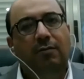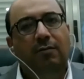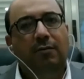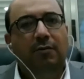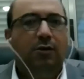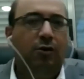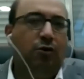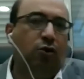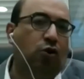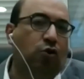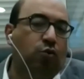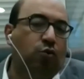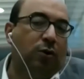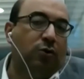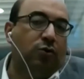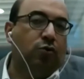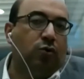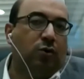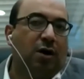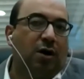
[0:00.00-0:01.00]
They don't
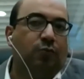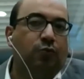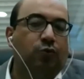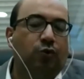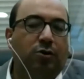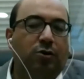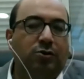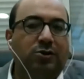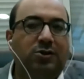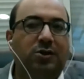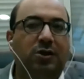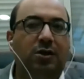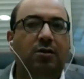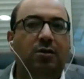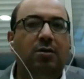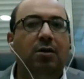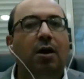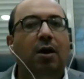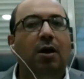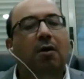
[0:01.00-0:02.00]
want to come to the state.
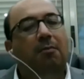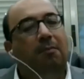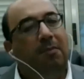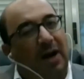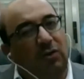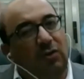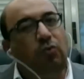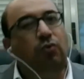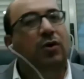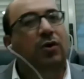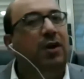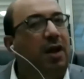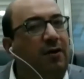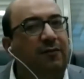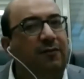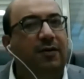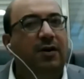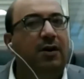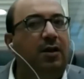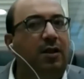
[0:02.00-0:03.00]
But
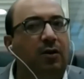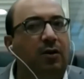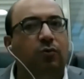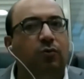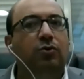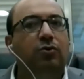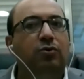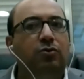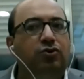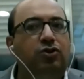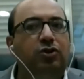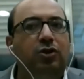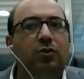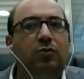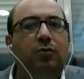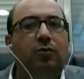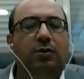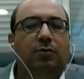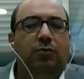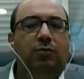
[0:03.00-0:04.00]
whenever he or she
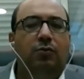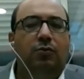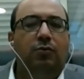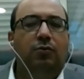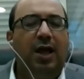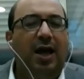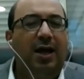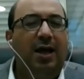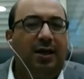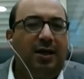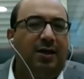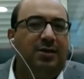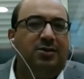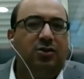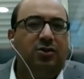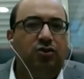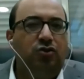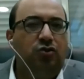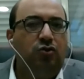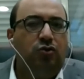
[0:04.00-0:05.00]
would like as
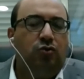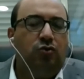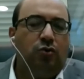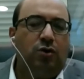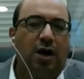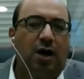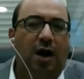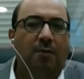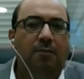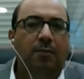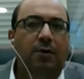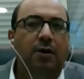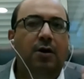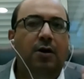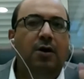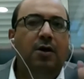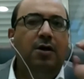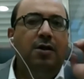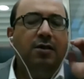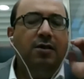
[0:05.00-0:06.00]
a Jew to come,
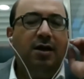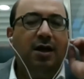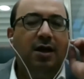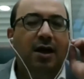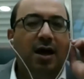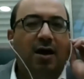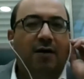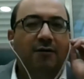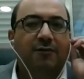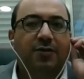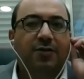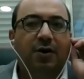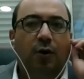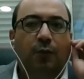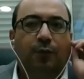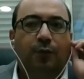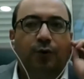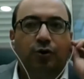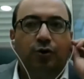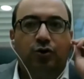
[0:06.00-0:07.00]
they have the
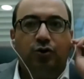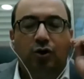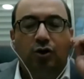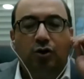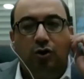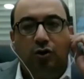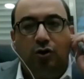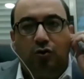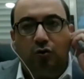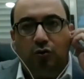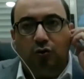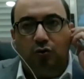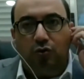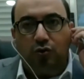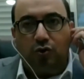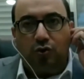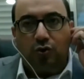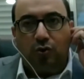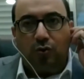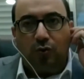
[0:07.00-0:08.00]
opportunity to do
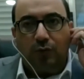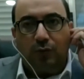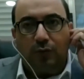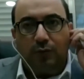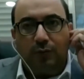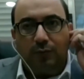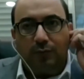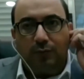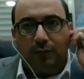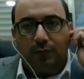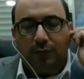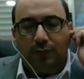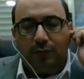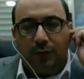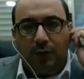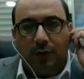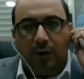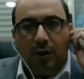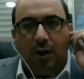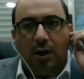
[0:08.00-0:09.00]
so.
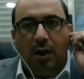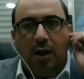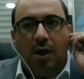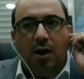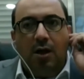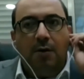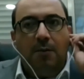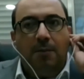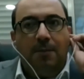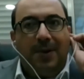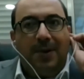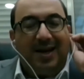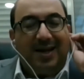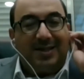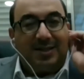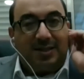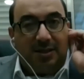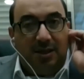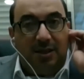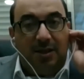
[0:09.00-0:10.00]

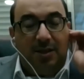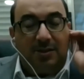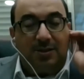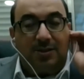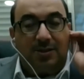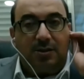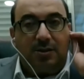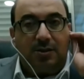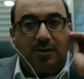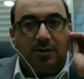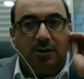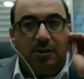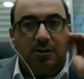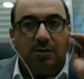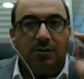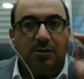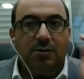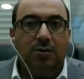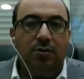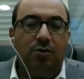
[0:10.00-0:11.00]
Palestinian
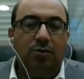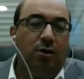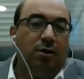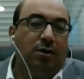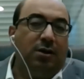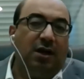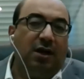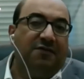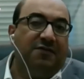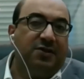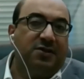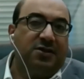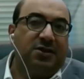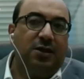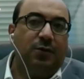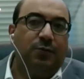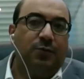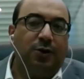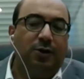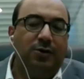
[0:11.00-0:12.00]
citizens don't have the
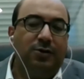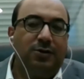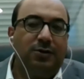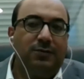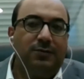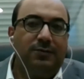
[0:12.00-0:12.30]
same rights.